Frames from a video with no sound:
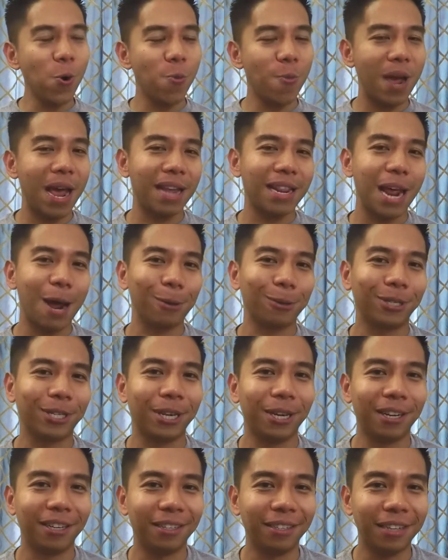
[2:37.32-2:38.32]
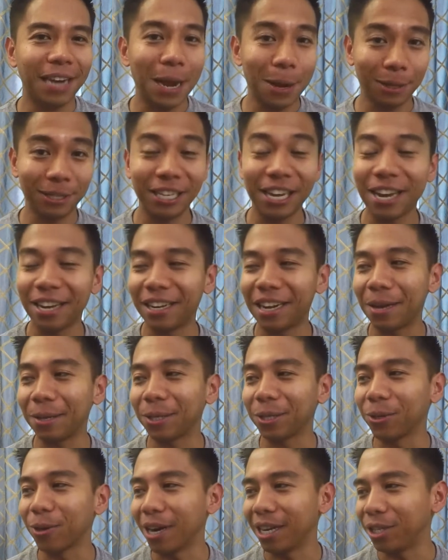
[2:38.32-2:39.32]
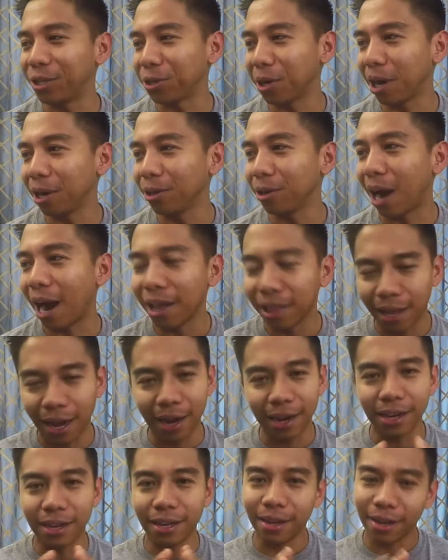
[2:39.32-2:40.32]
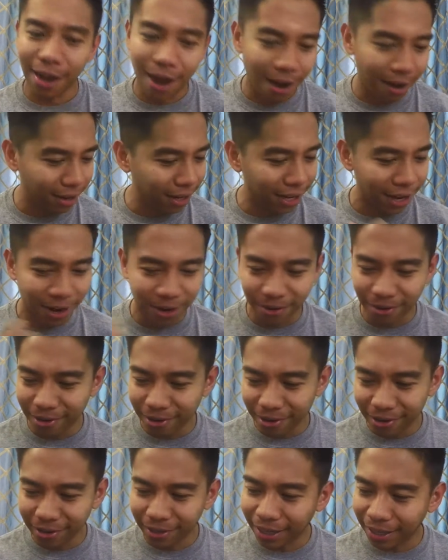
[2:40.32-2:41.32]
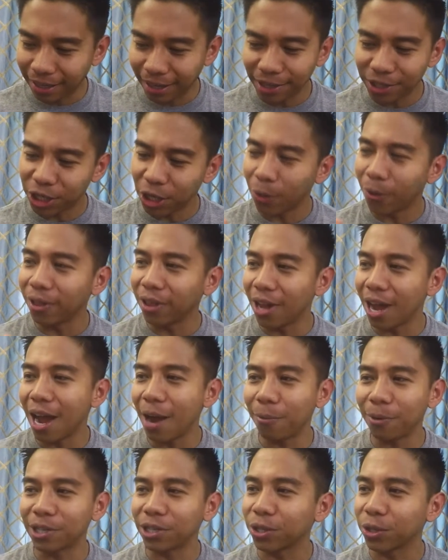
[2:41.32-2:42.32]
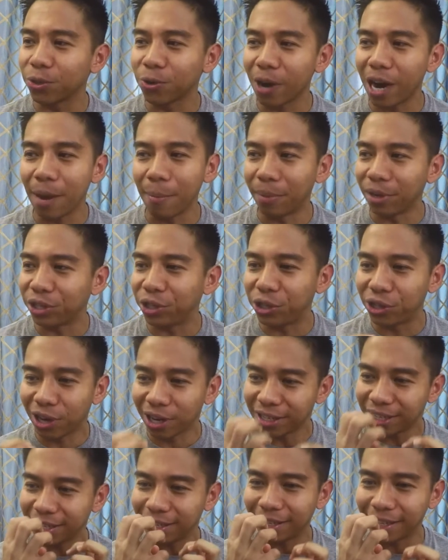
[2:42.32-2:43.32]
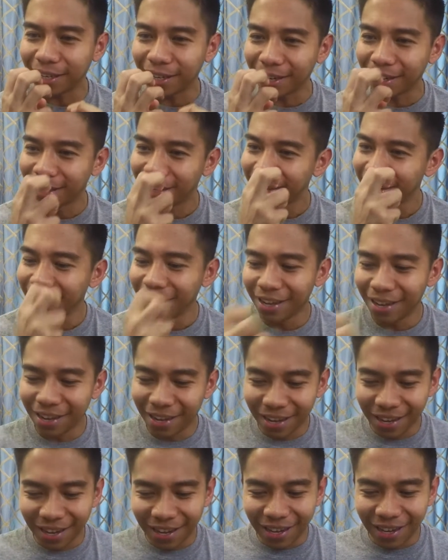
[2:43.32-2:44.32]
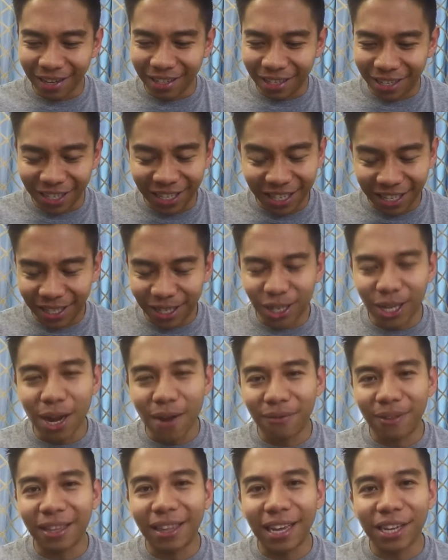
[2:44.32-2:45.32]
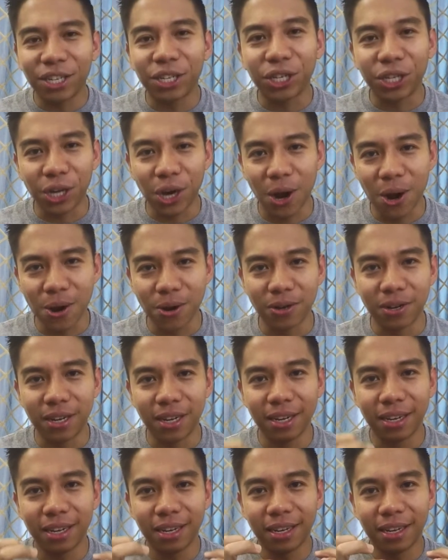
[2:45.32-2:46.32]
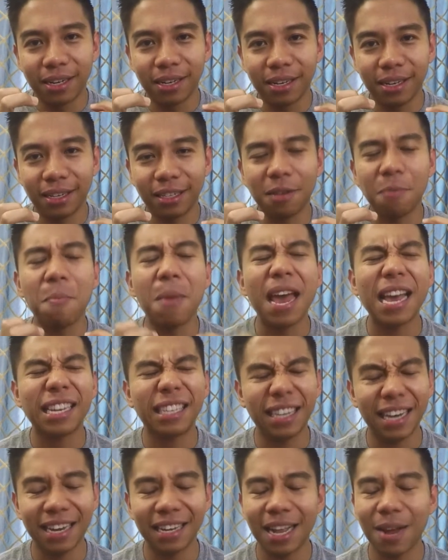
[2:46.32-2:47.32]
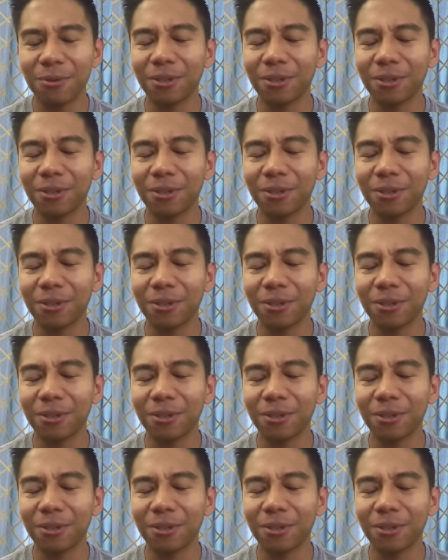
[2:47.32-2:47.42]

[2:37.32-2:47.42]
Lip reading: Man, that was good. That was good. That was a great trailer. I they didn't show a lot, which is great, but just the stuff that they showed is amazing.